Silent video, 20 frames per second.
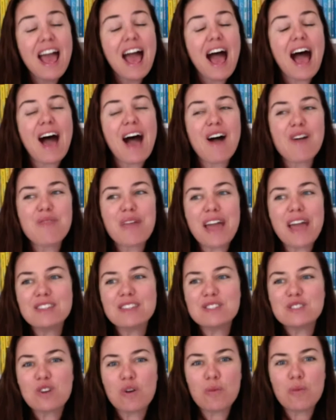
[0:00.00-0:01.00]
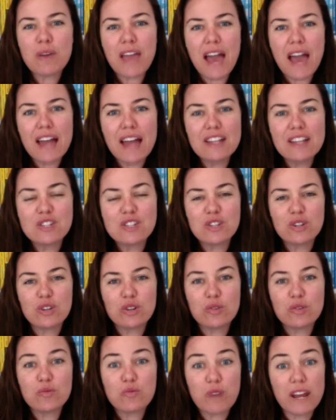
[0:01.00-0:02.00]
And so we had
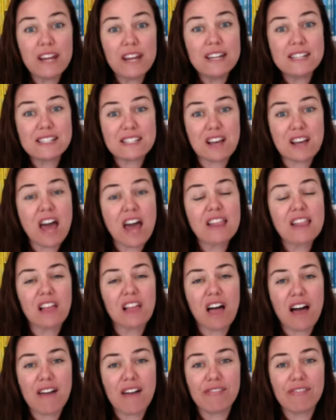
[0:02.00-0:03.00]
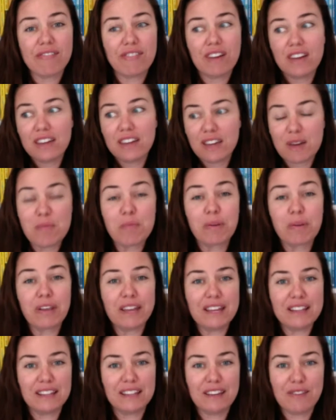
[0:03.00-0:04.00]
to redesign life
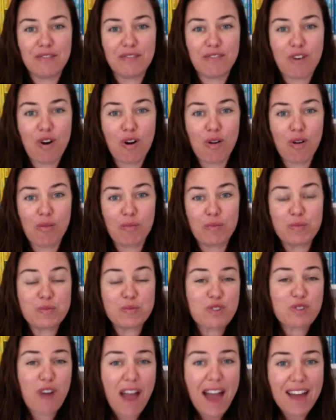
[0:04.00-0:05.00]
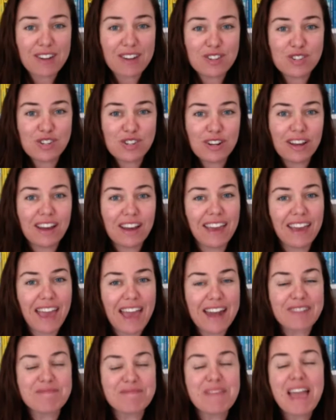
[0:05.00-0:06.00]
completely from scratch
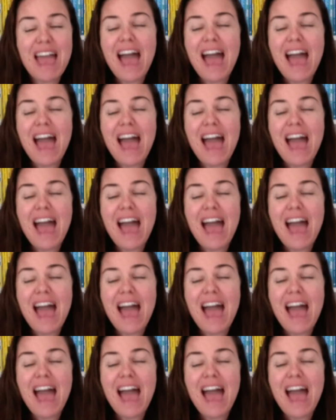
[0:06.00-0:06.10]
again.